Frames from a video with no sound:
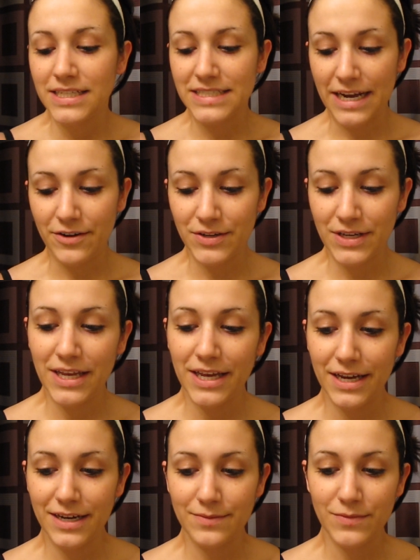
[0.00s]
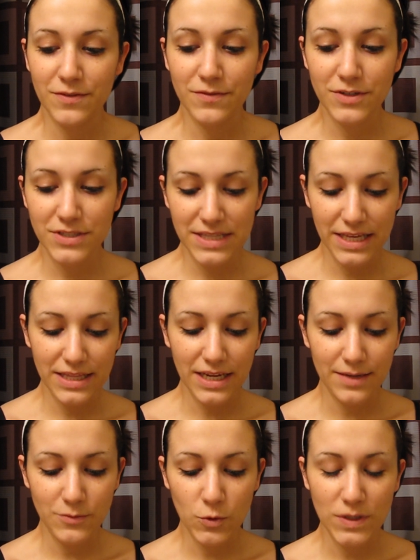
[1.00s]
Now, the first thing
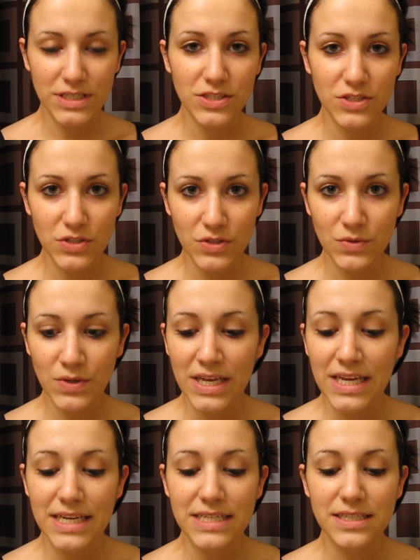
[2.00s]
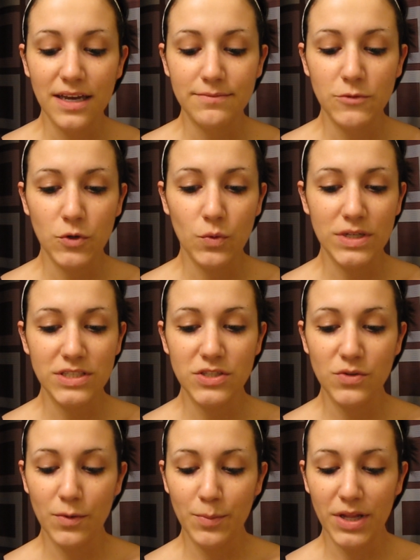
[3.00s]
that I'm going to do is I'm going
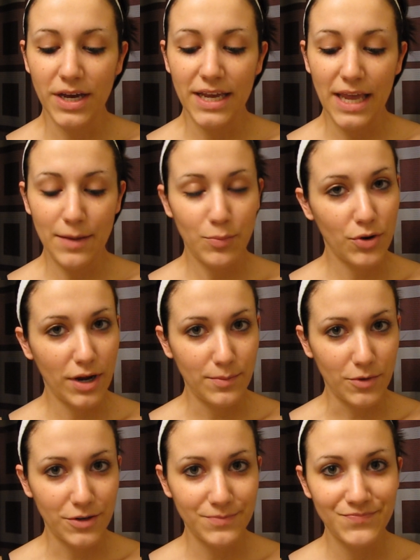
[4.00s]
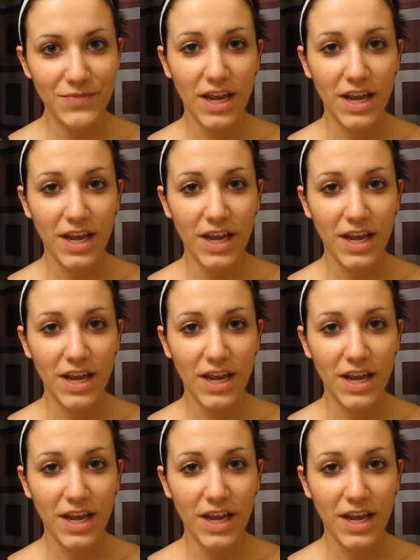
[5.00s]
to apply a primer.